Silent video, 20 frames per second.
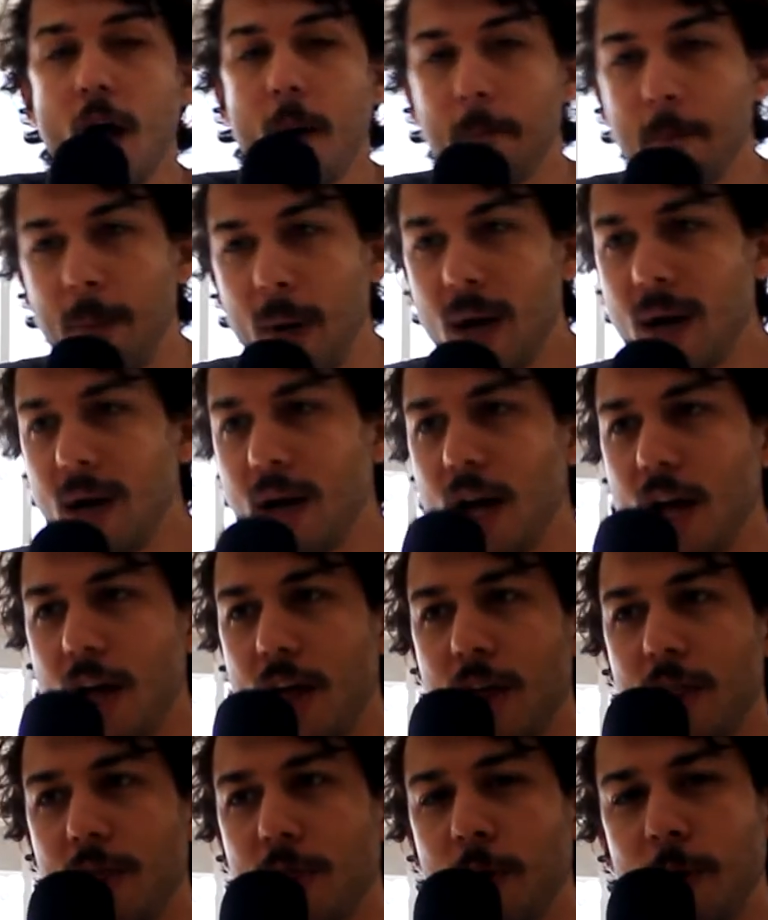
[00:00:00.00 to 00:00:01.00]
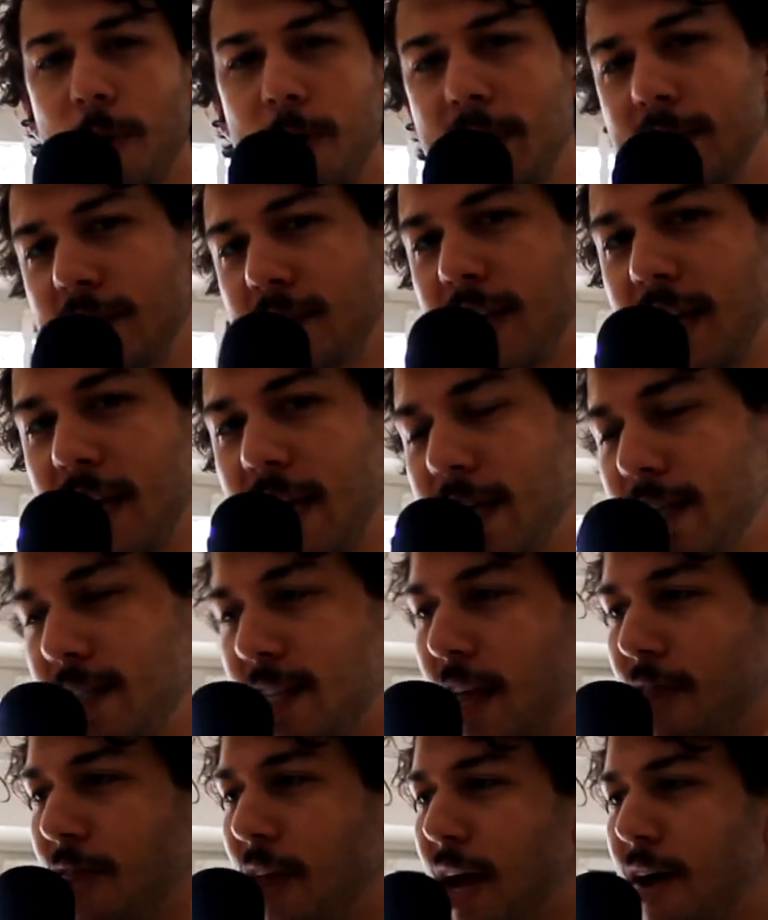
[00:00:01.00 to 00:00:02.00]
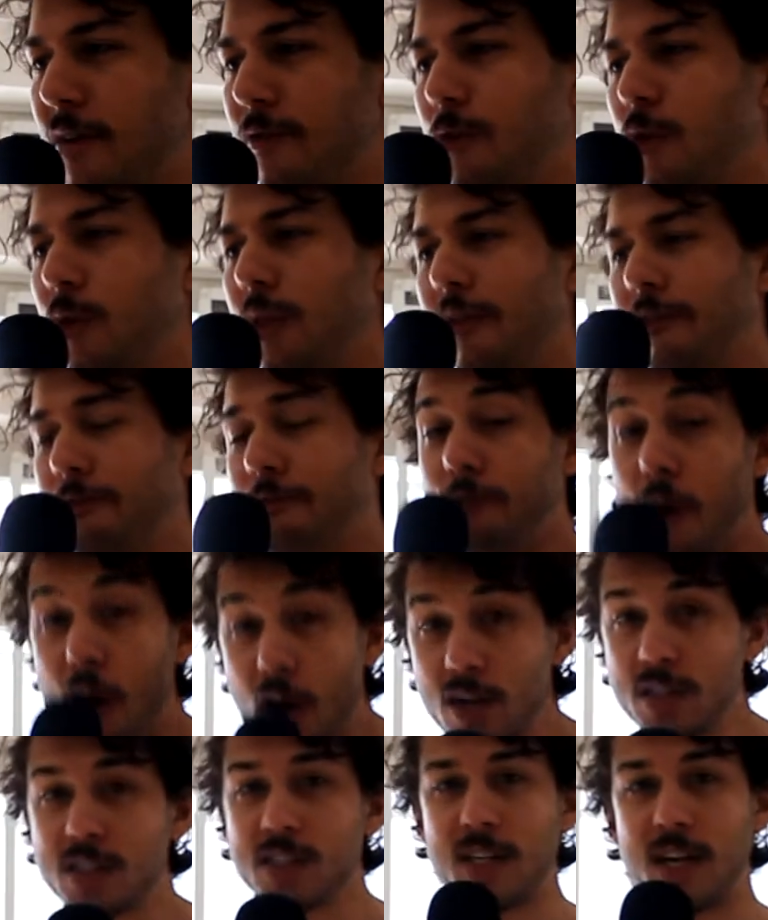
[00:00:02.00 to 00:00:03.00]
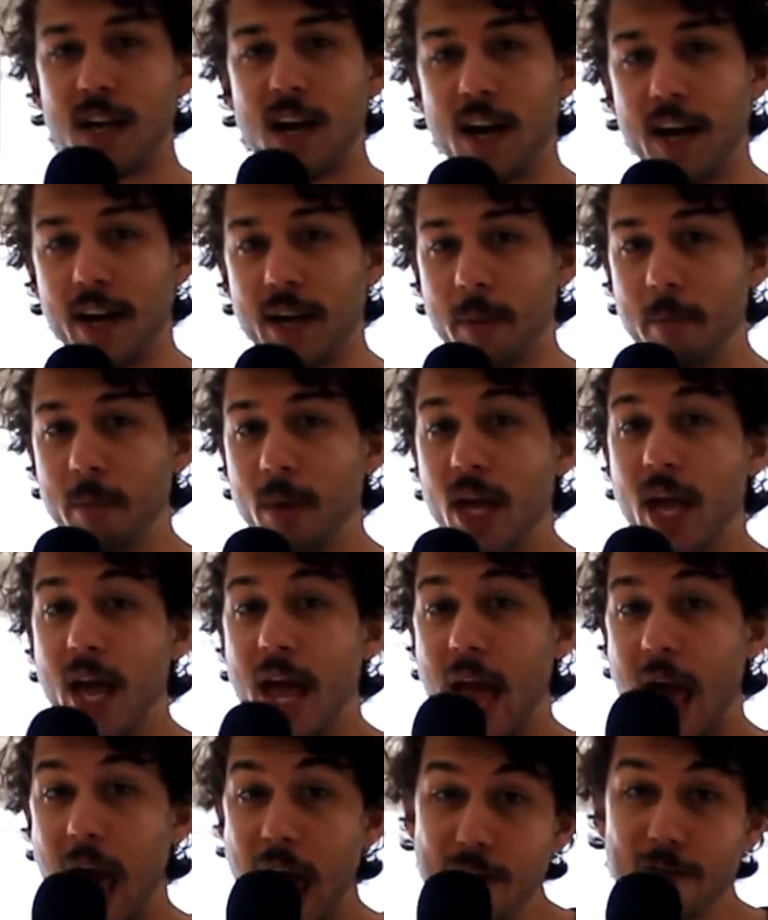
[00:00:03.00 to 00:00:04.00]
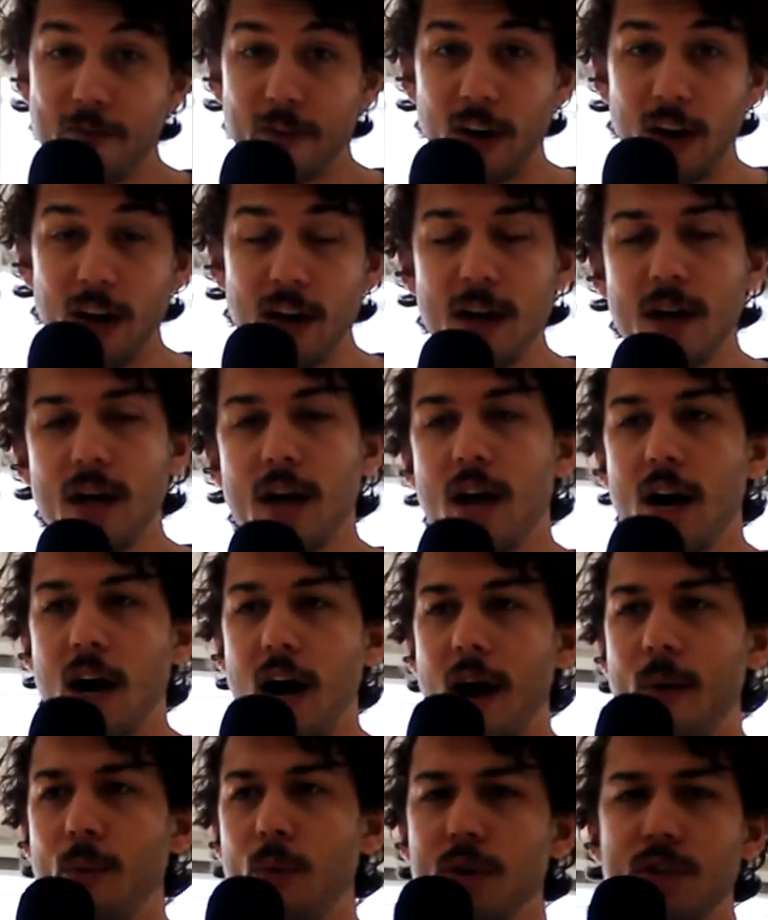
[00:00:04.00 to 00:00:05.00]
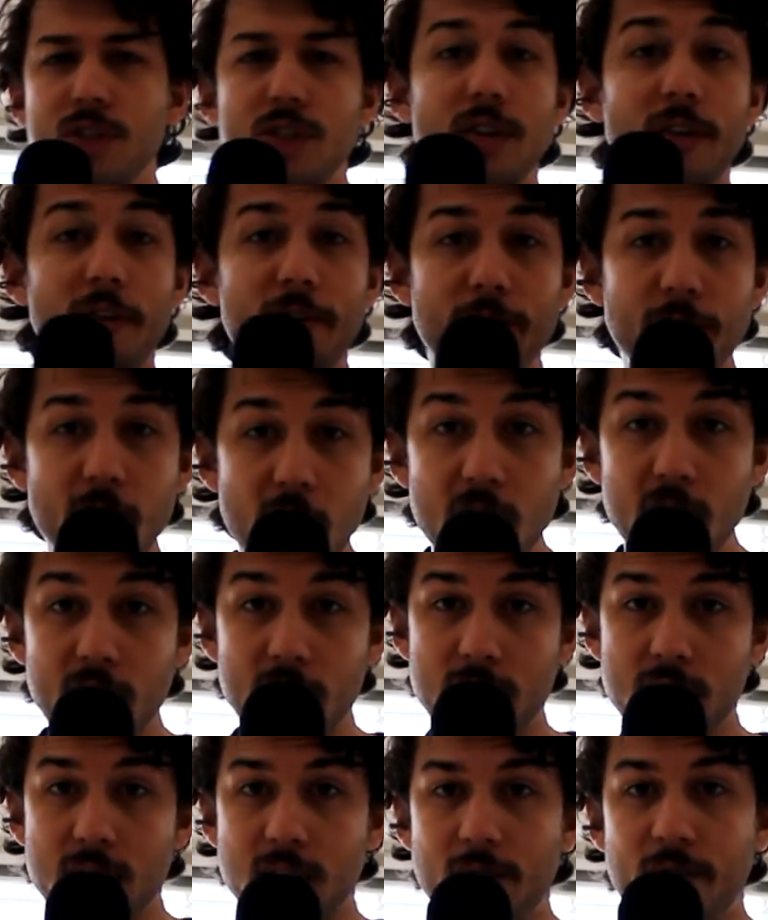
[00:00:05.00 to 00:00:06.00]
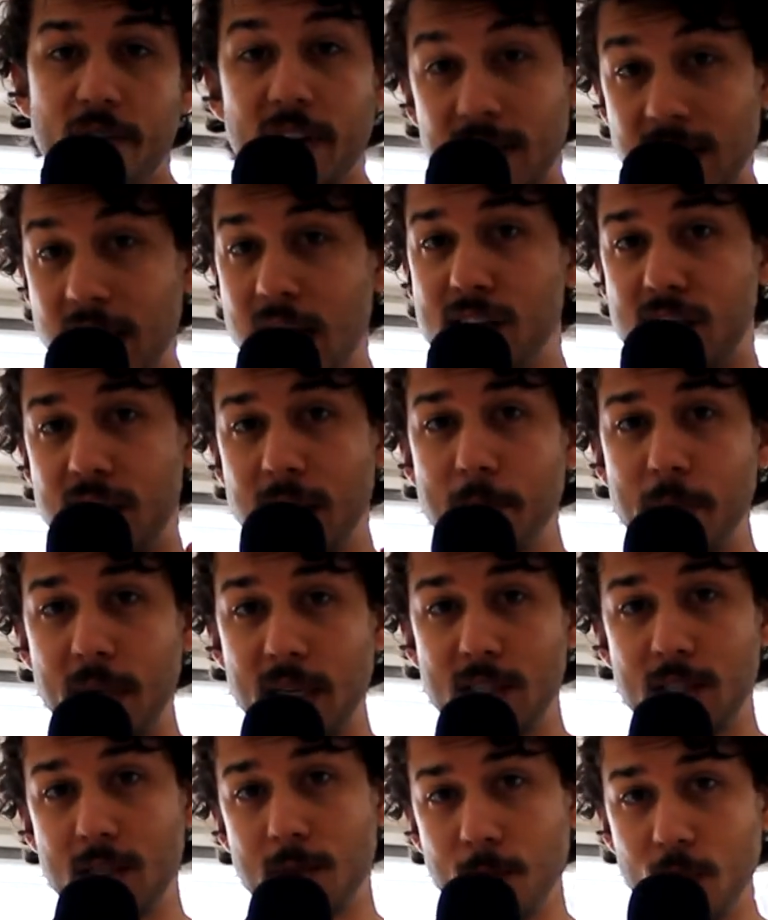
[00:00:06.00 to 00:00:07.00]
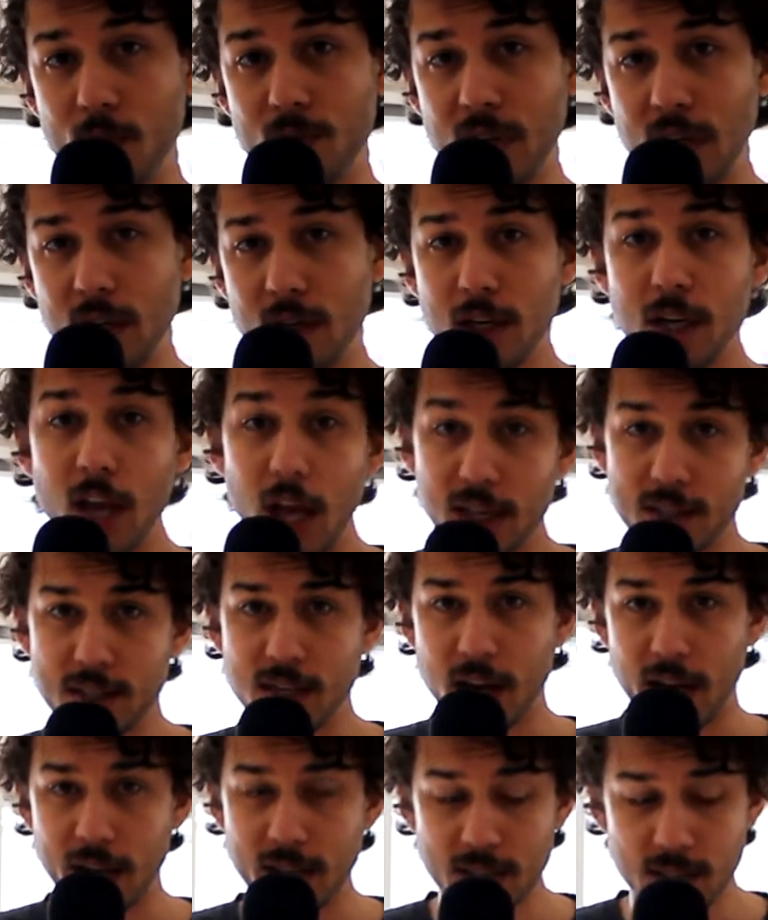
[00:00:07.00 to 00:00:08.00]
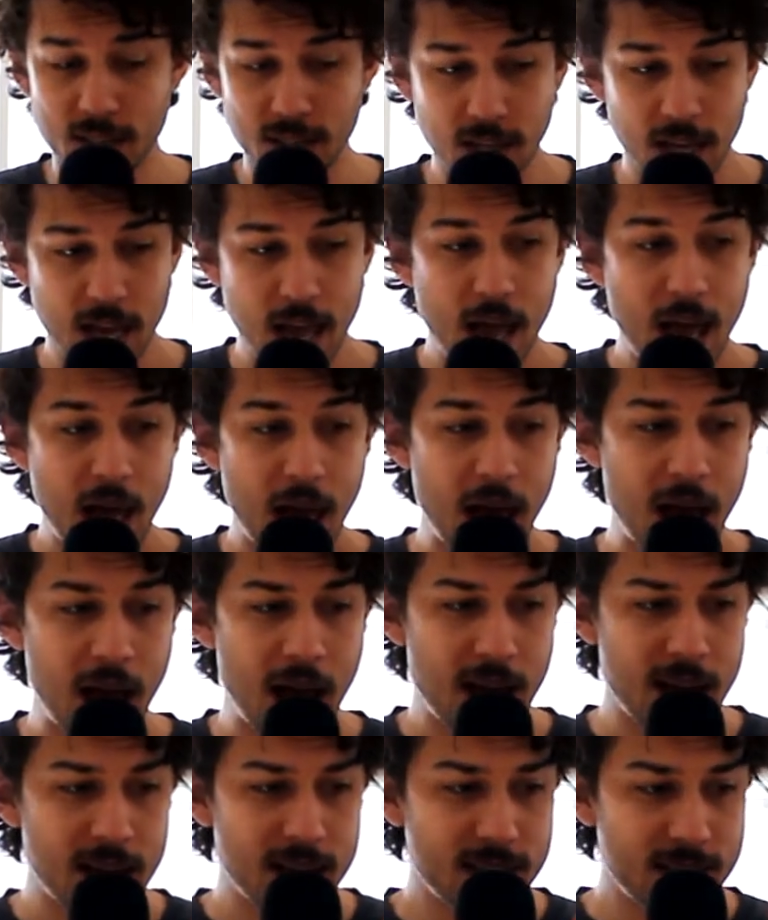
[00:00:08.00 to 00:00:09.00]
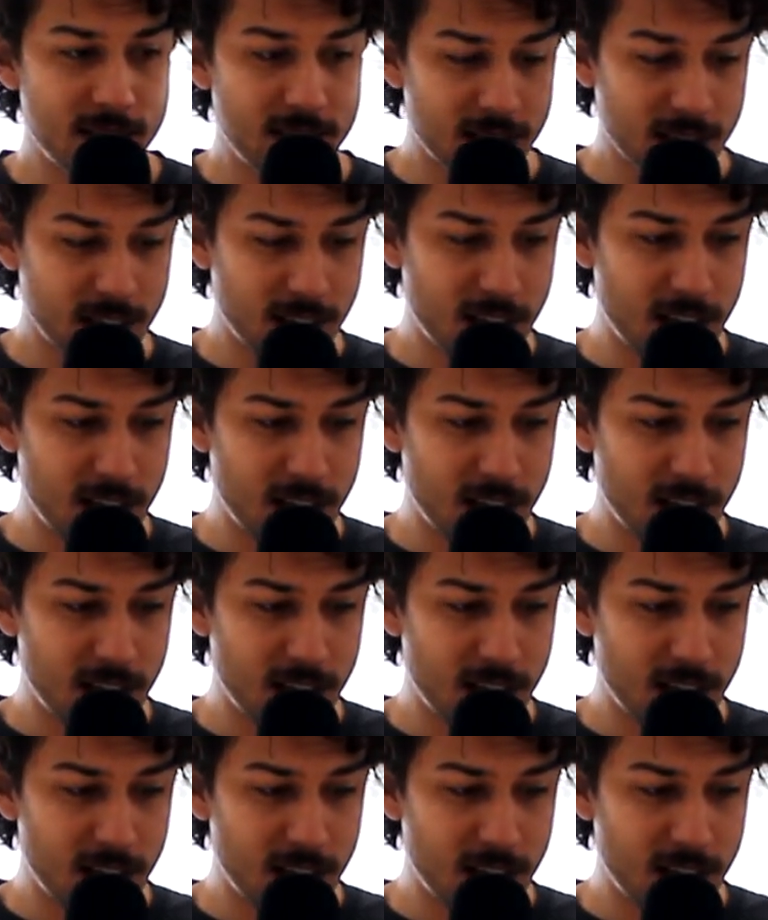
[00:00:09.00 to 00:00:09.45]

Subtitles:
But the reason is that for the first time ever, I watched the first Fantastic Beasts movie last night. And